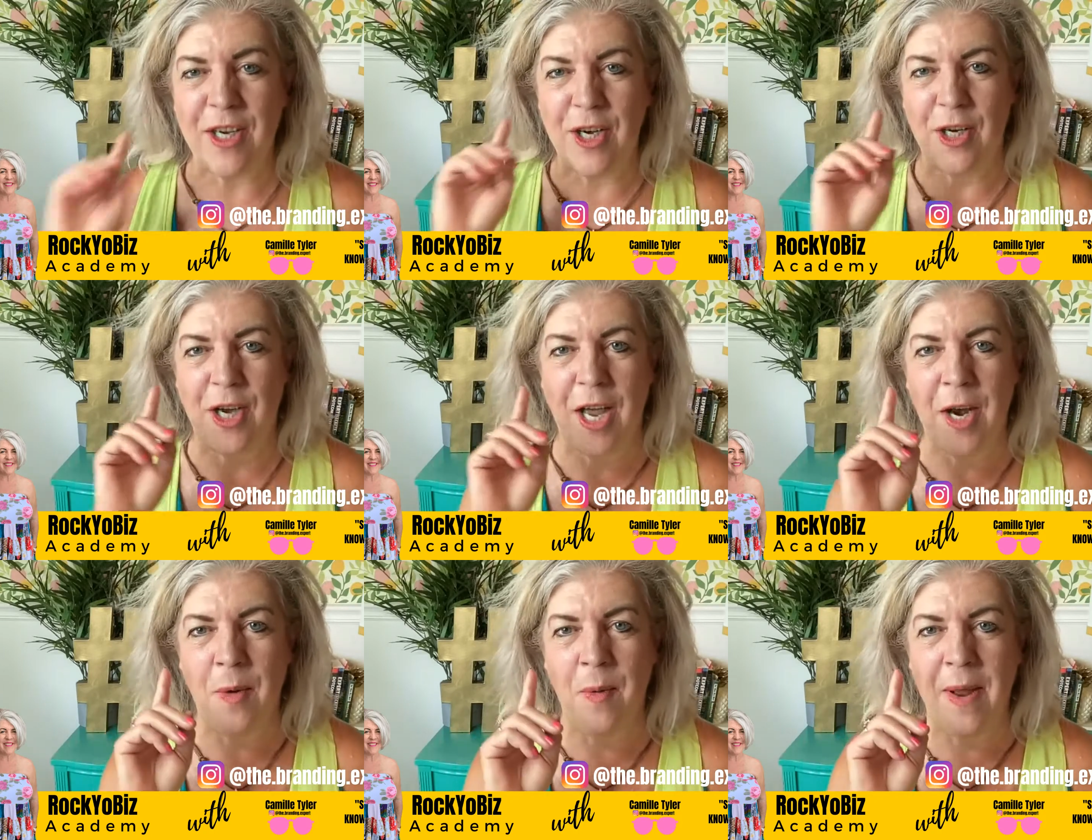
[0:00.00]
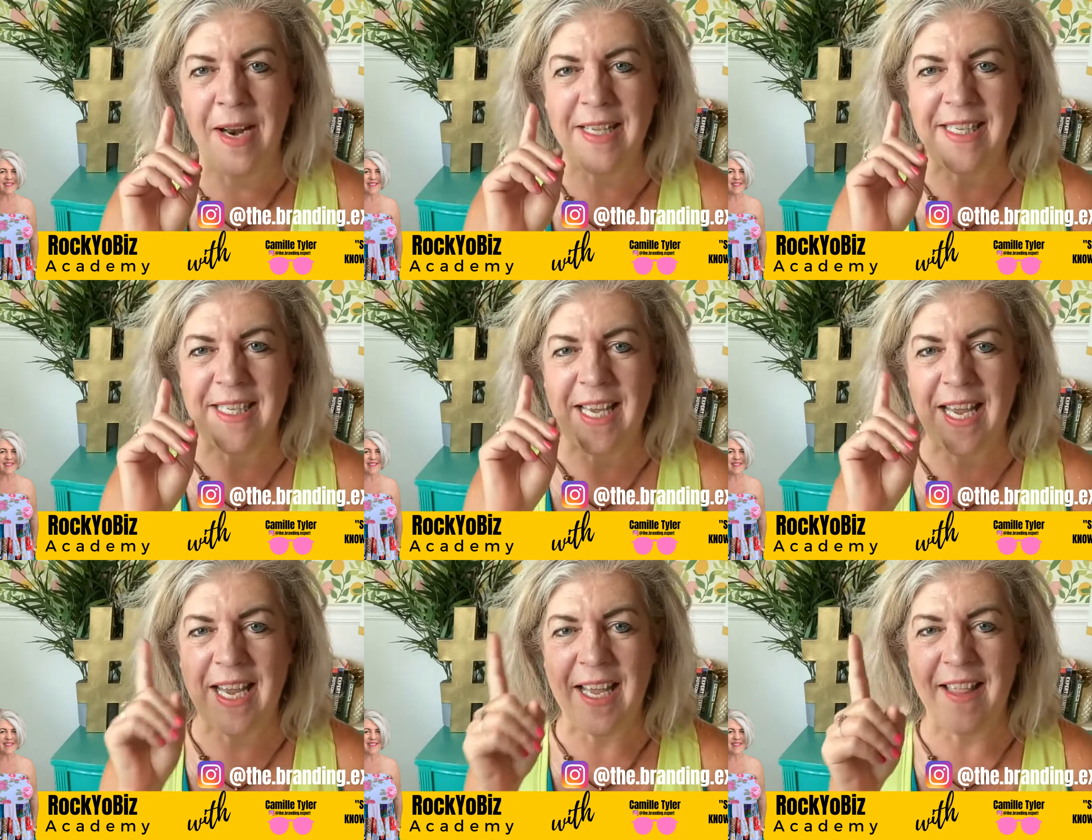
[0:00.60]
you're gonna want to
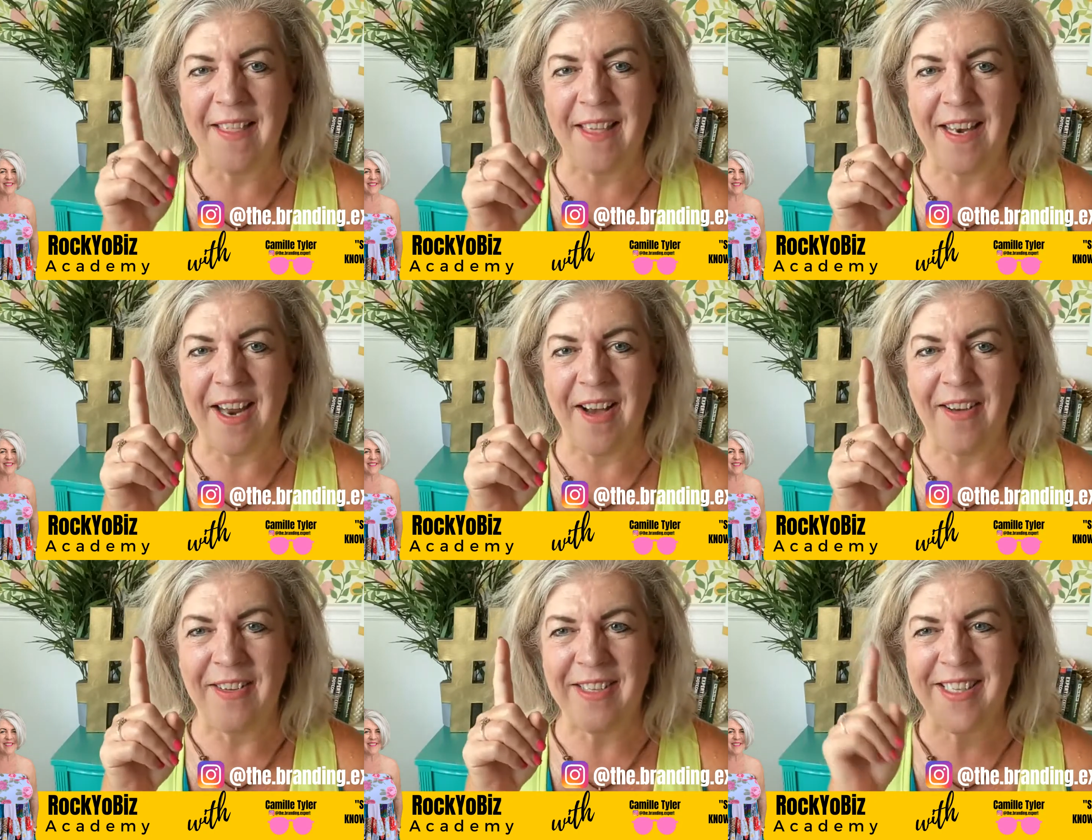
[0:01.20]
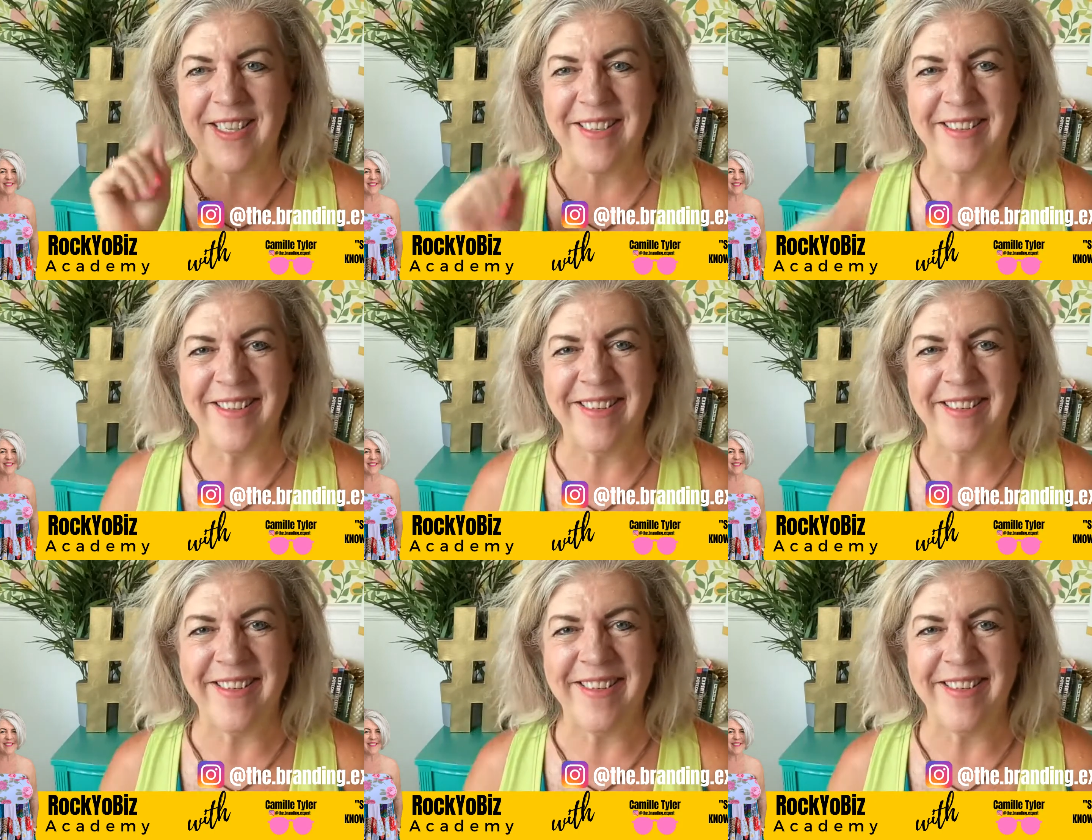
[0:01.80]
see the don'ts.